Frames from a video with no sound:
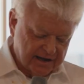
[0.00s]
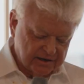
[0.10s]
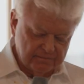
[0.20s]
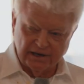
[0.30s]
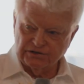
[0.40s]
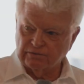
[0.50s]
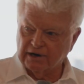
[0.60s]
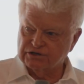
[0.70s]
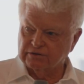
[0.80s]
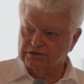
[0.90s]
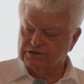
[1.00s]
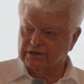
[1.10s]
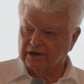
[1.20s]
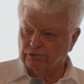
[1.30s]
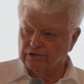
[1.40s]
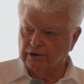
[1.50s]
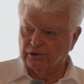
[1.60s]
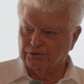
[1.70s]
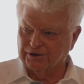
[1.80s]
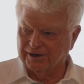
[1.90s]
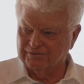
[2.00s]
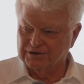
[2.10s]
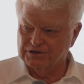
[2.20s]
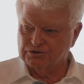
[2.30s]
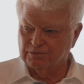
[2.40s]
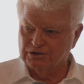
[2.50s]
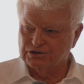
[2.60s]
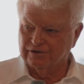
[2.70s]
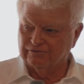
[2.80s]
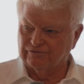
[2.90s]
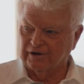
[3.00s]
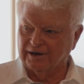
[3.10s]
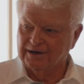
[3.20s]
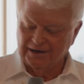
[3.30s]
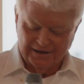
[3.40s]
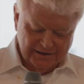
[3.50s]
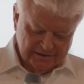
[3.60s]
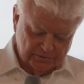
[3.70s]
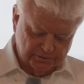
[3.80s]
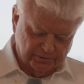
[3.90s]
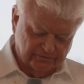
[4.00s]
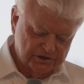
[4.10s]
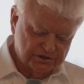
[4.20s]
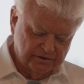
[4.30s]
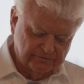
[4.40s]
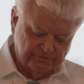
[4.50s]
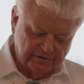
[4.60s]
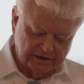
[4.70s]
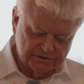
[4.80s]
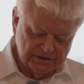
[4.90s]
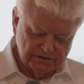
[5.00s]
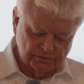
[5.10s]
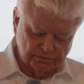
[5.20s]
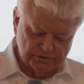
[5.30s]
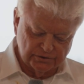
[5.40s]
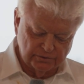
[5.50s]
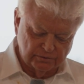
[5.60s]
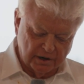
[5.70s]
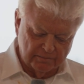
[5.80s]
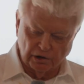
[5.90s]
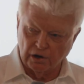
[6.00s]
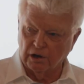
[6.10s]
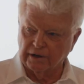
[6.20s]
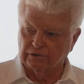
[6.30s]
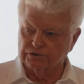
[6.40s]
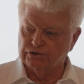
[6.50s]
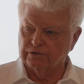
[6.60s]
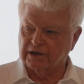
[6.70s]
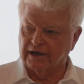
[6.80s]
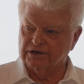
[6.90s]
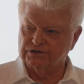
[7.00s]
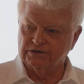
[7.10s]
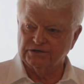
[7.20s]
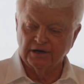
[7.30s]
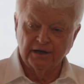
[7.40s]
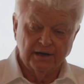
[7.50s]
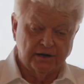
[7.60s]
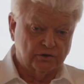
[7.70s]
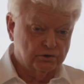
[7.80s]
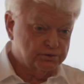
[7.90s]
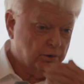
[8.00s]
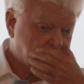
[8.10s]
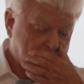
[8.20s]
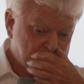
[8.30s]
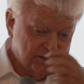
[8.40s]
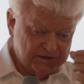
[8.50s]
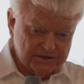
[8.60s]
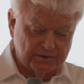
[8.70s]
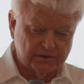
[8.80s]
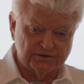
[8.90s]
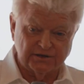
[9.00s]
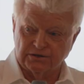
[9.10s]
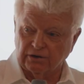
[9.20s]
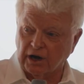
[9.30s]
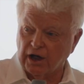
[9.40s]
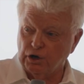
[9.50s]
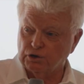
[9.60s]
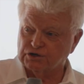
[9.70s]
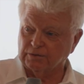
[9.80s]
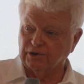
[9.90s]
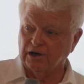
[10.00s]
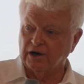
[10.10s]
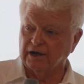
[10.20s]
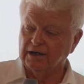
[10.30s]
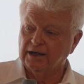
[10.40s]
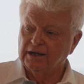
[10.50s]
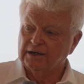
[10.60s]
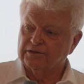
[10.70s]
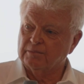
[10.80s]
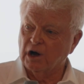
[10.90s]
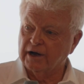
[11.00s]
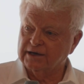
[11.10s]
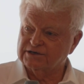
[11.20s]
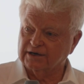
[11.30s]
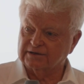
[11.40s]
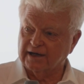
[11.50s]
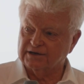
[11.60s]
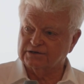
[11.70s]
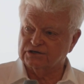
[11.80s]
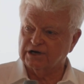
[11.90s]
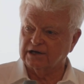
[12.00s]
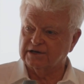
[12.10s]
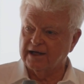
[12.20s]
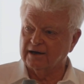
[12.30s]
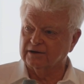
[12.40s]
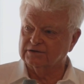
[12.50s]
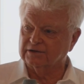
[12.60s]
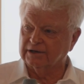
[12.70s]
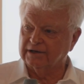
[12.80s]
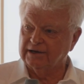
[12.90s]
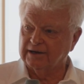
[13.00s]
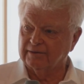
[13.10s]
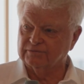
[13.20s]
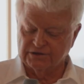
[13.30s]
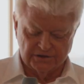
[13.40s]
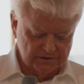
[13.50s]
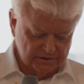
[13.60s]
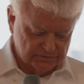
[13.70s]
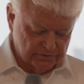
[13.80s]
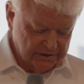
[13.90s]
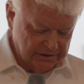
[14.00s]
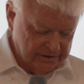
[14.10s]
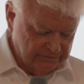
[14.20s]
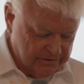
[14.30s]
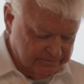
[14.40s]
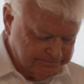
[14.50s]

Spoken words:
18 months, Russia has withheld the distribution of provision of diesel to Mongolia on 2 occasions. And of course what happens is, because there's not a huge supply, the mining sector has to shut down until the diesel is redelivered.